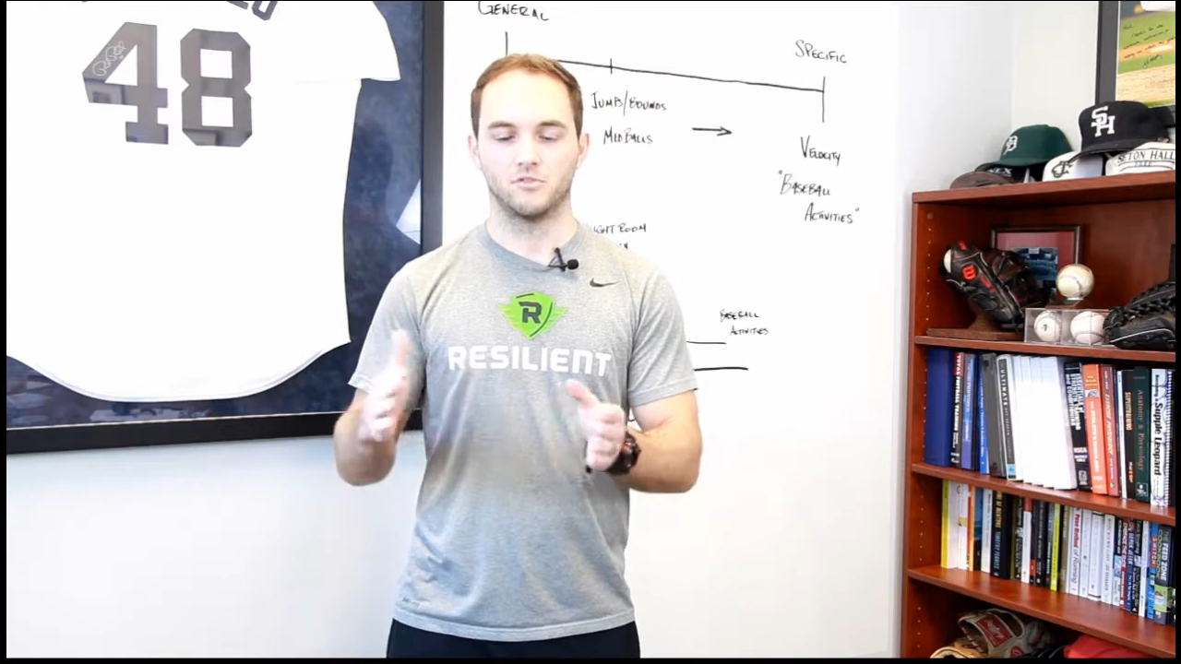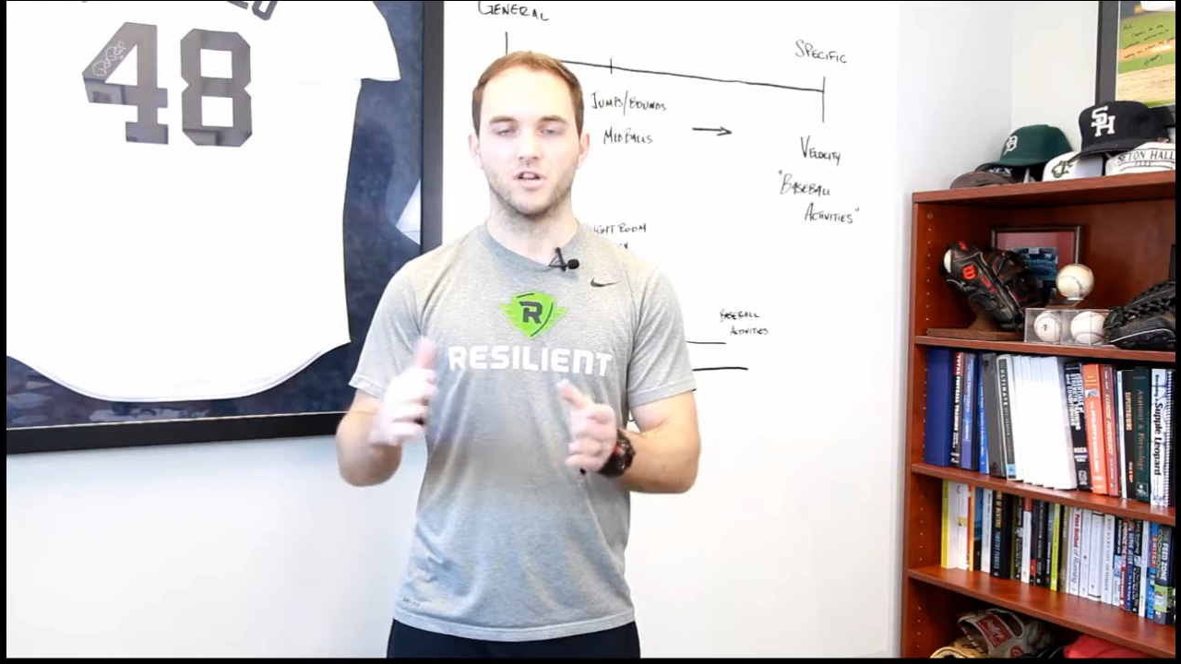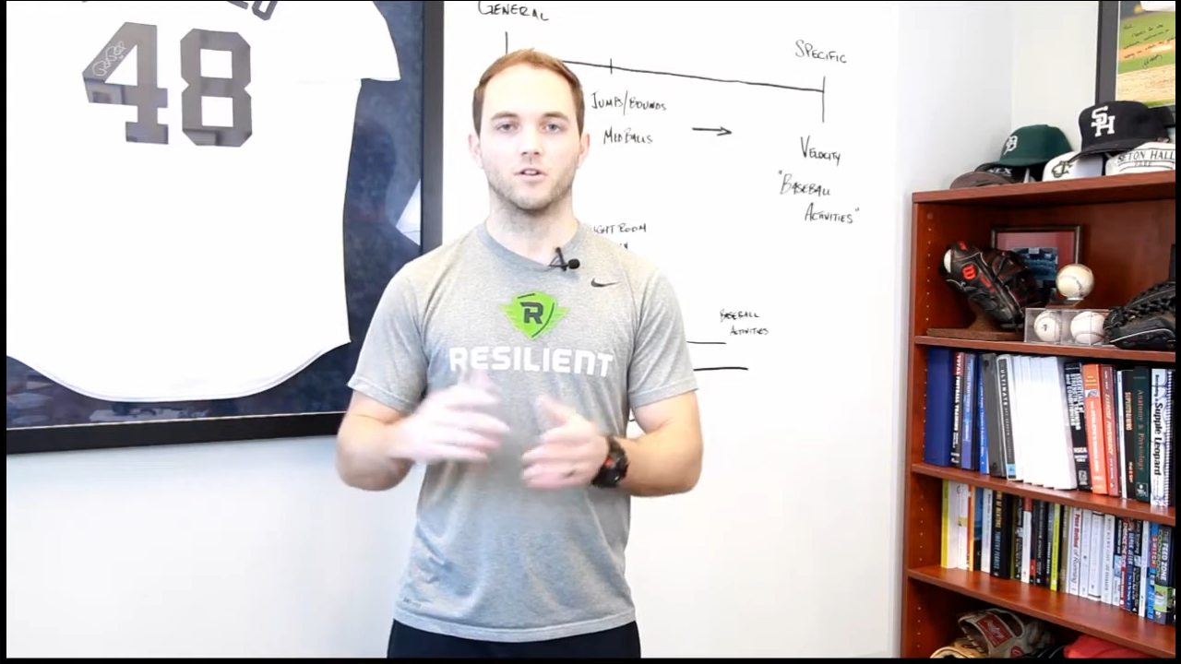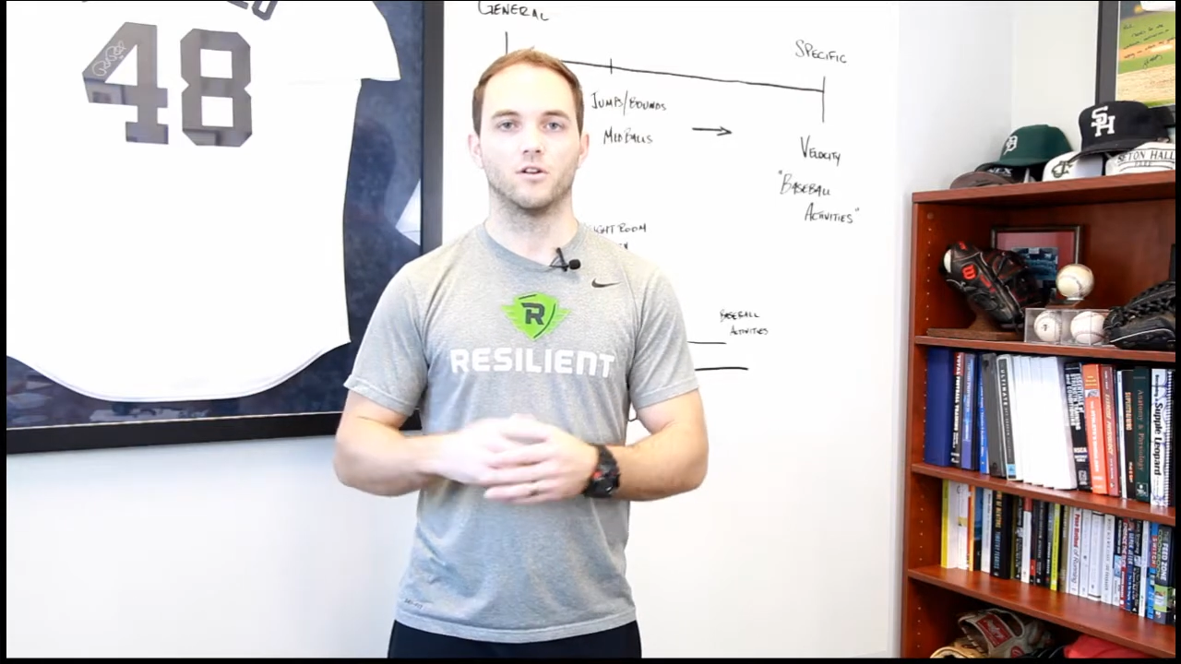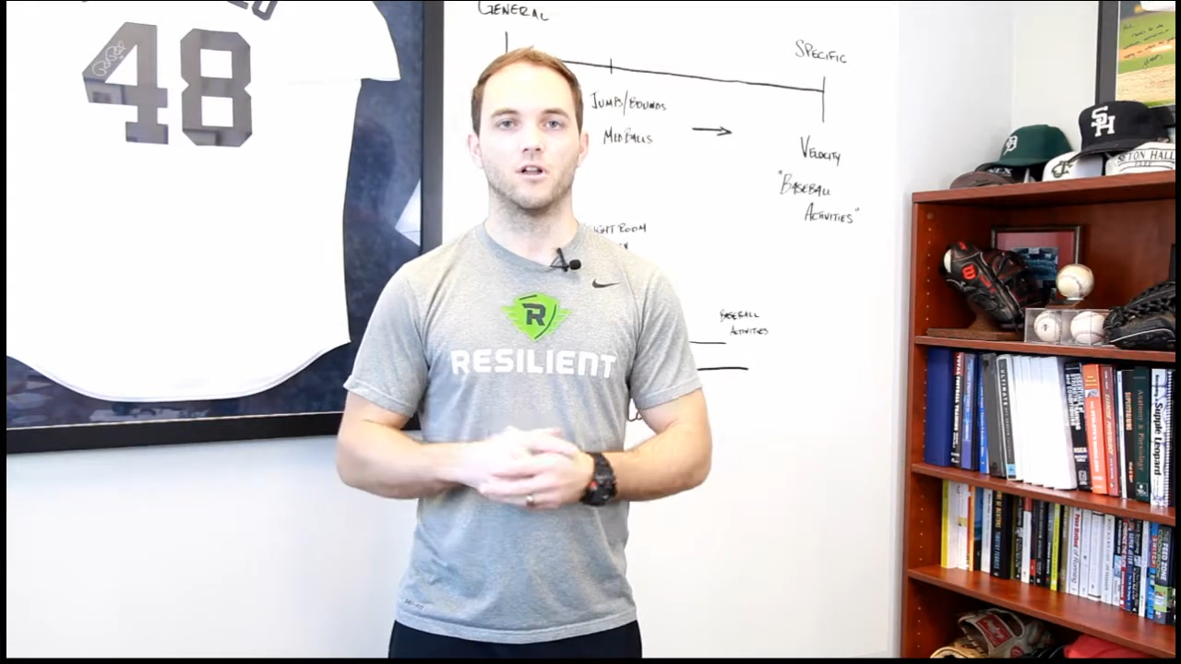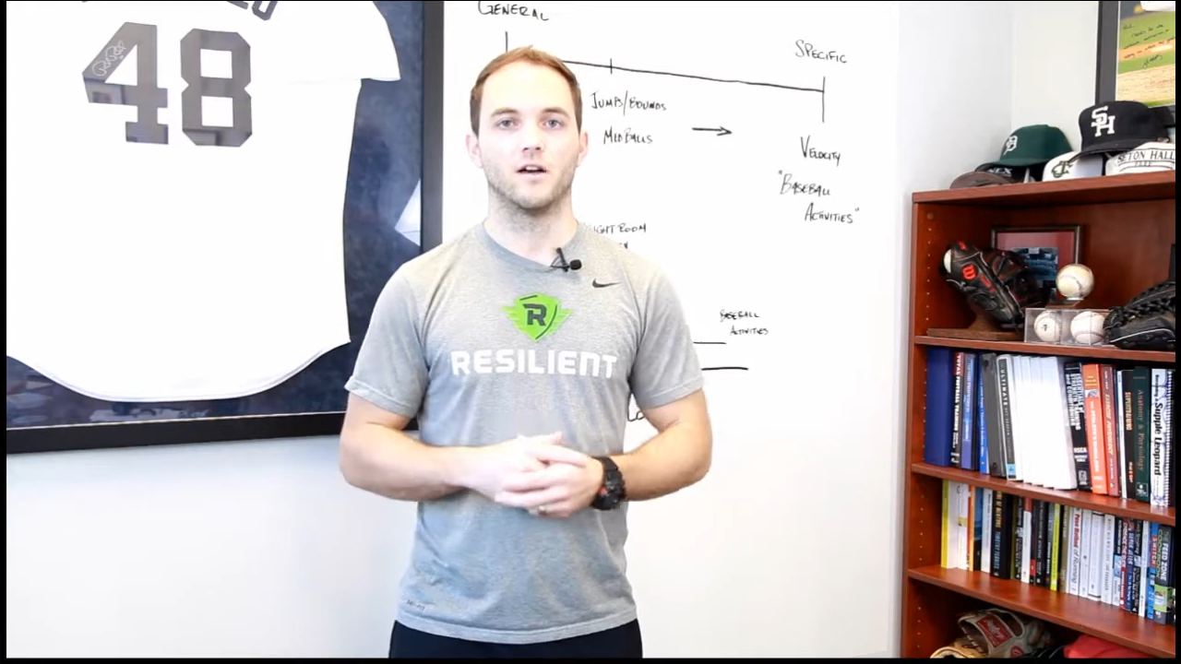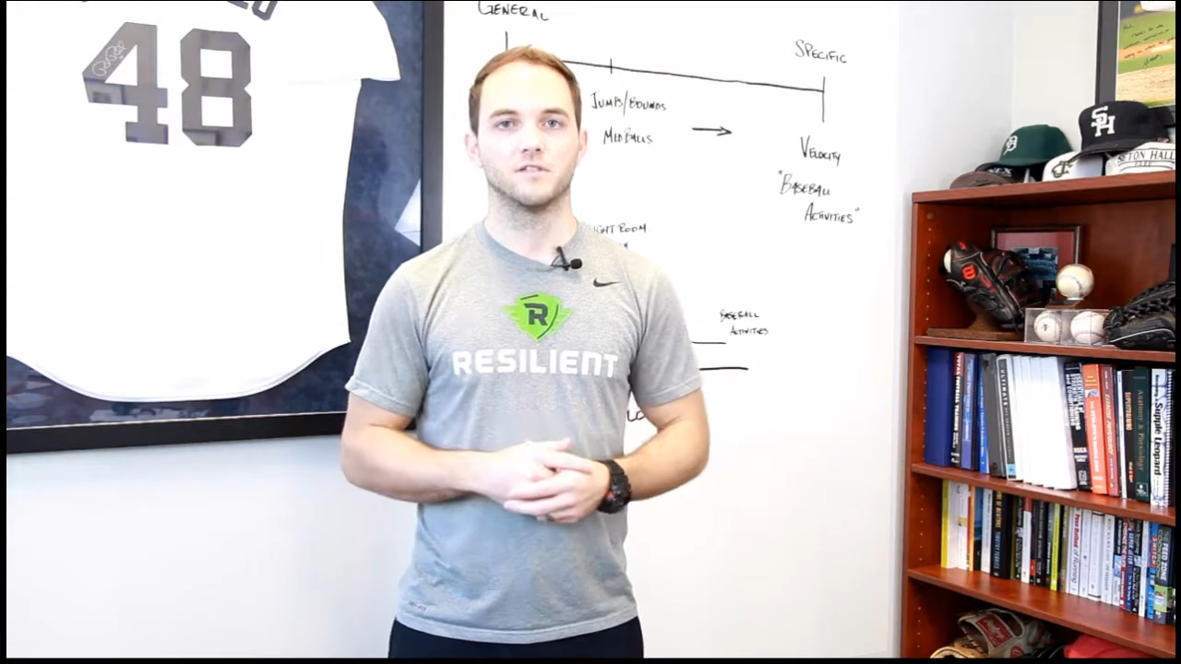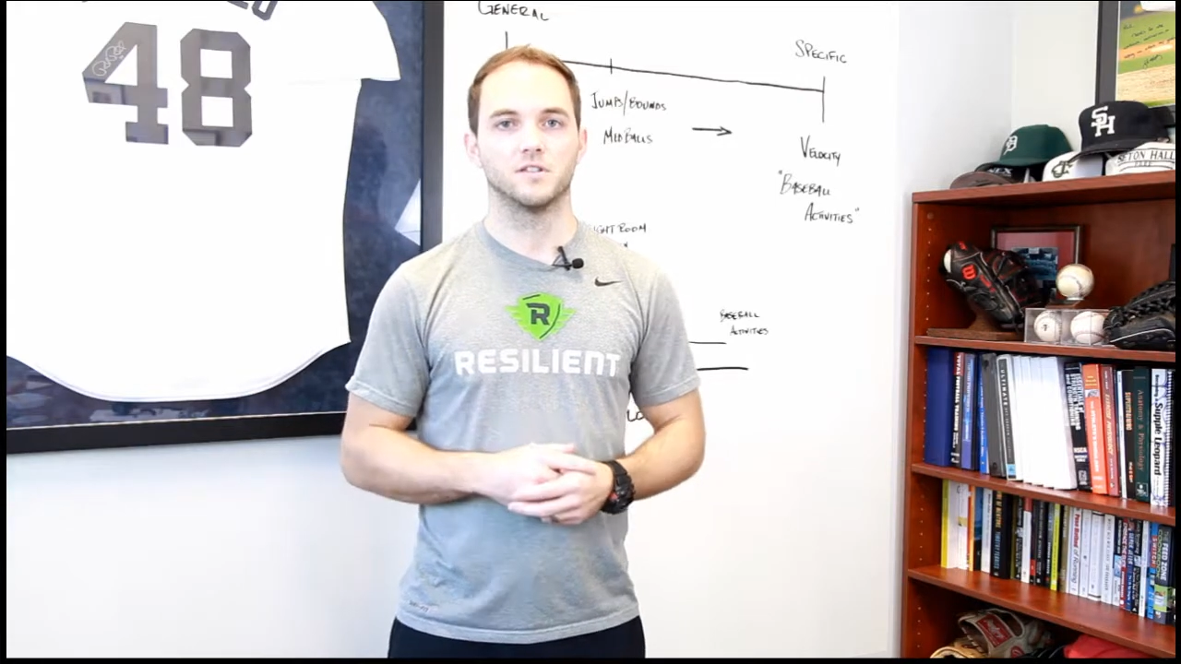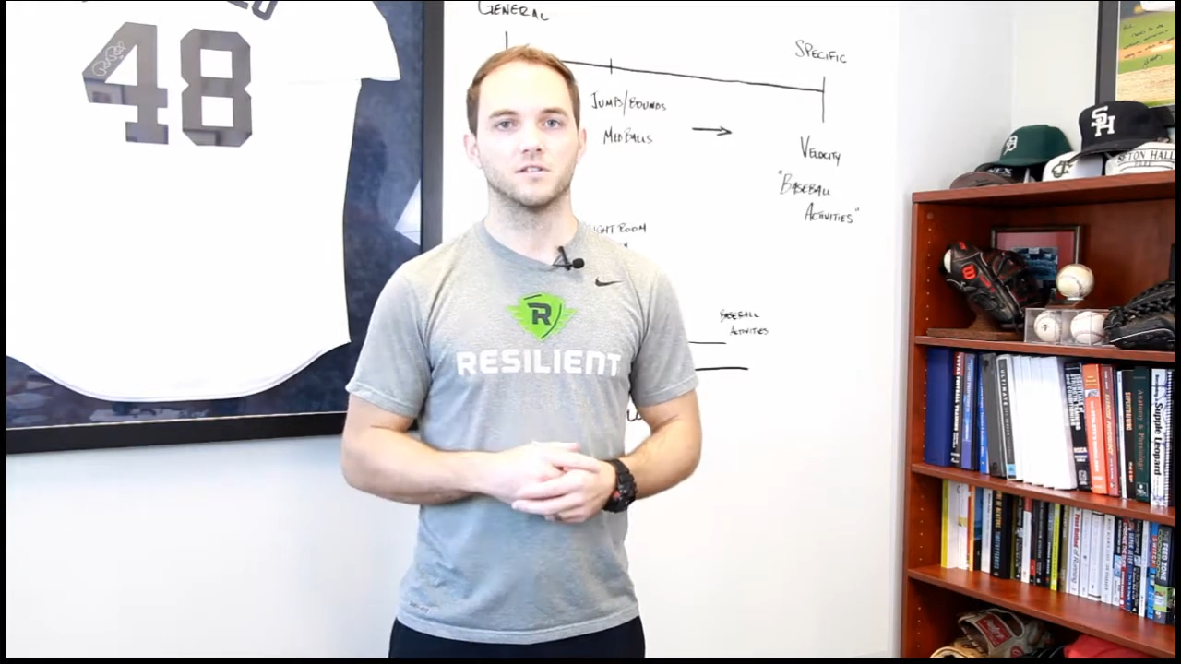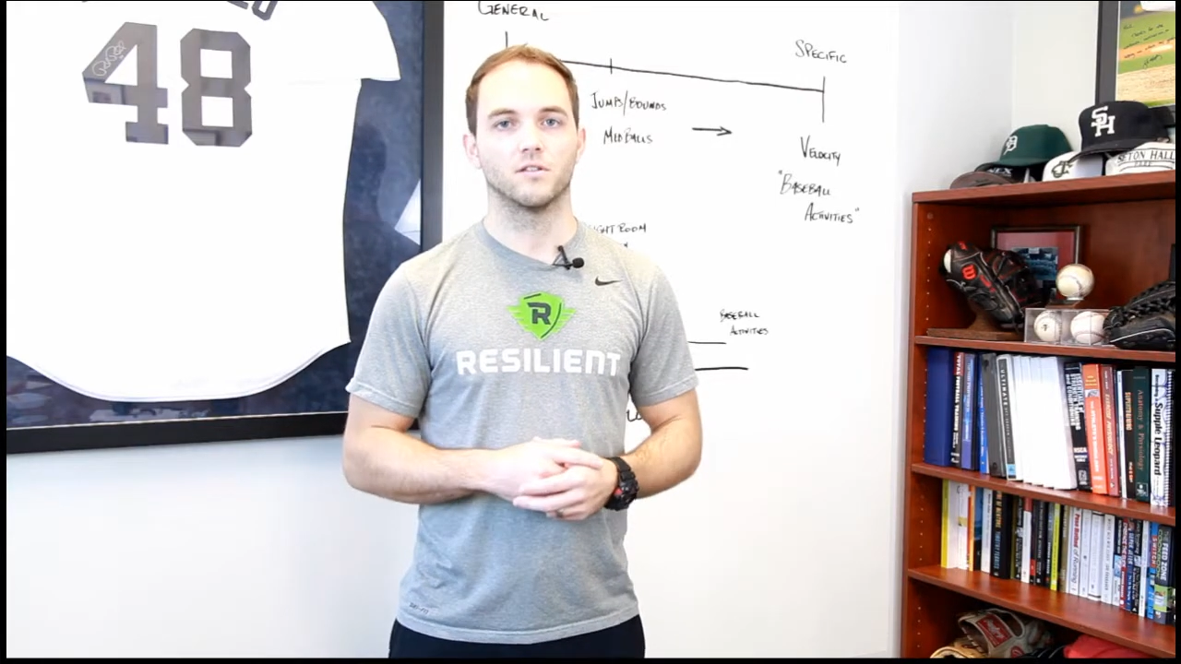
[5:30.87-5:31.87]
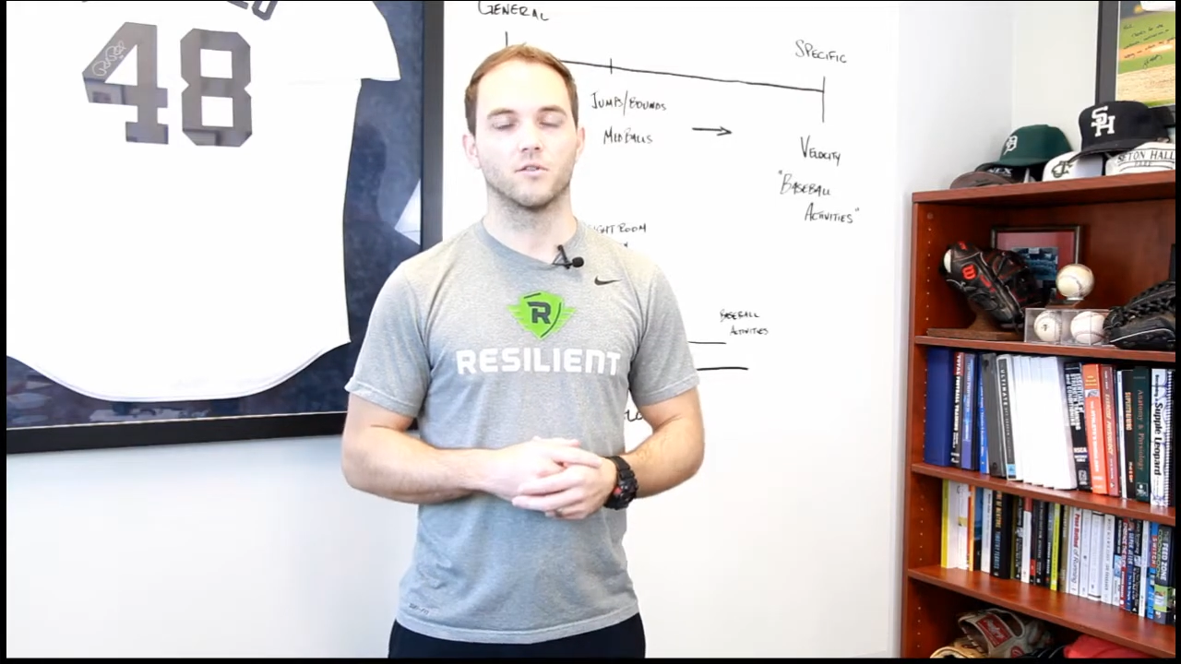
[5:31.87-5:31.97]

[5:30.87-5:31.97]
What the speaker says: general off-season